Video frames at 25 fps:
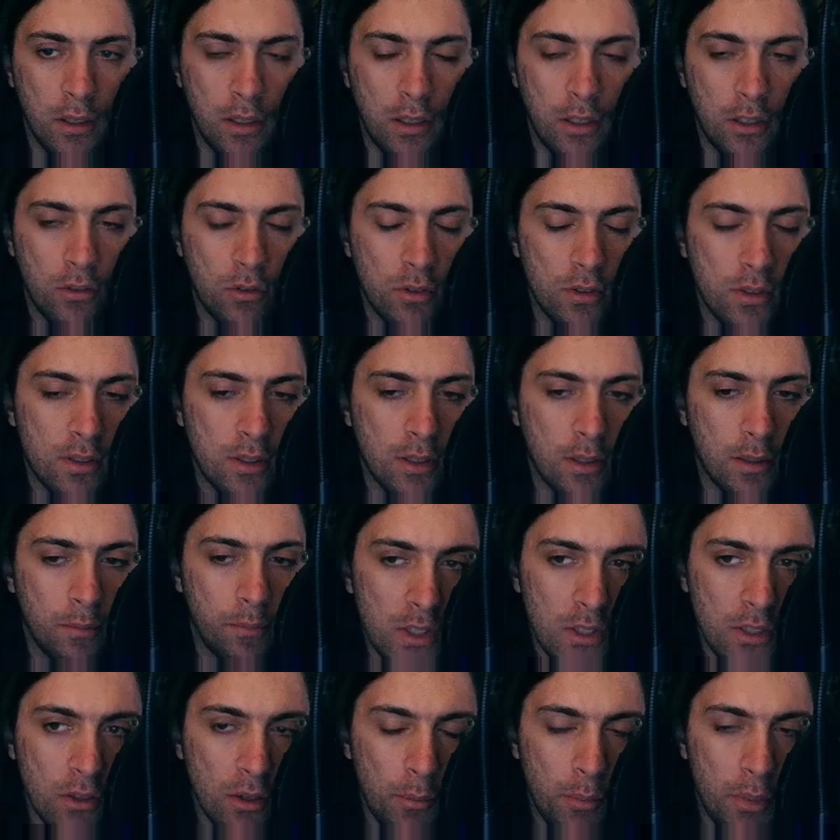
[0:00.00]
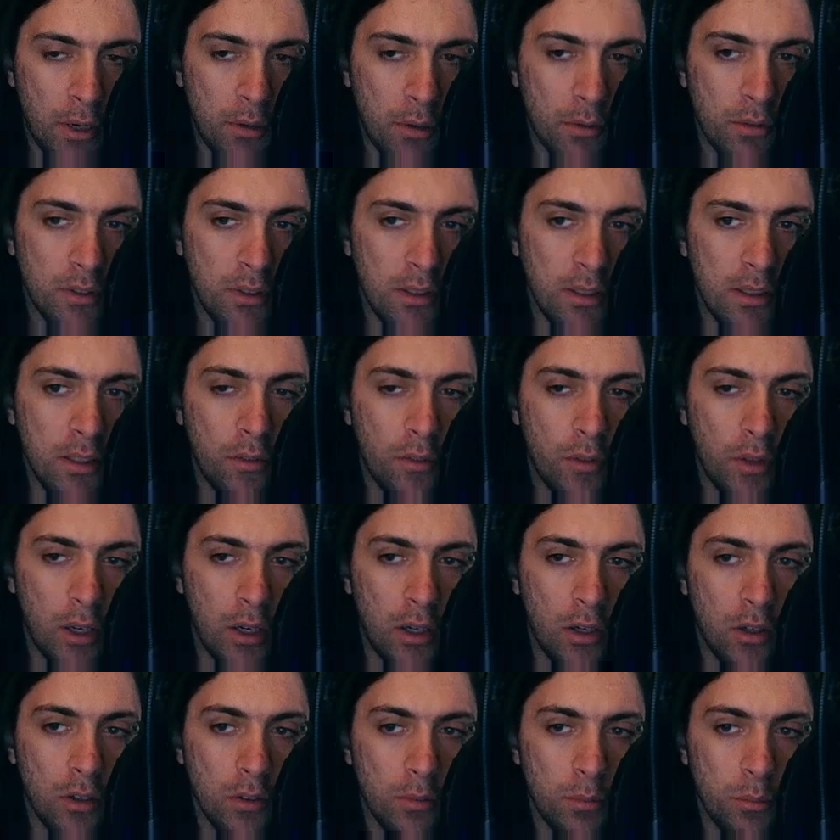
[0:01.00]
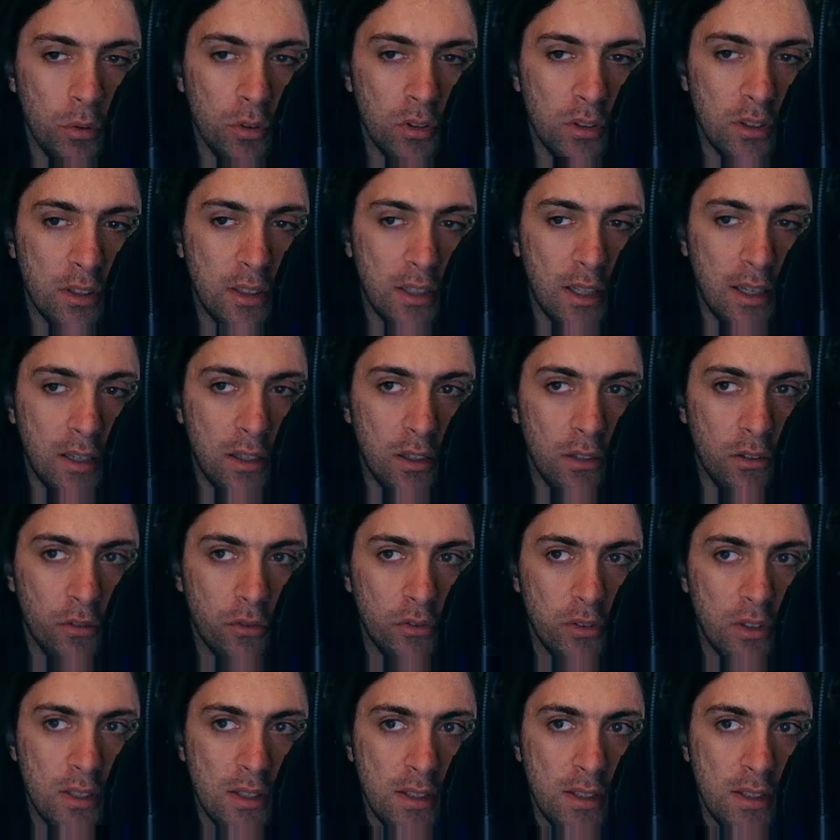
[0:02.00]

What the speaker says: Interesting. So apparently the output gain of this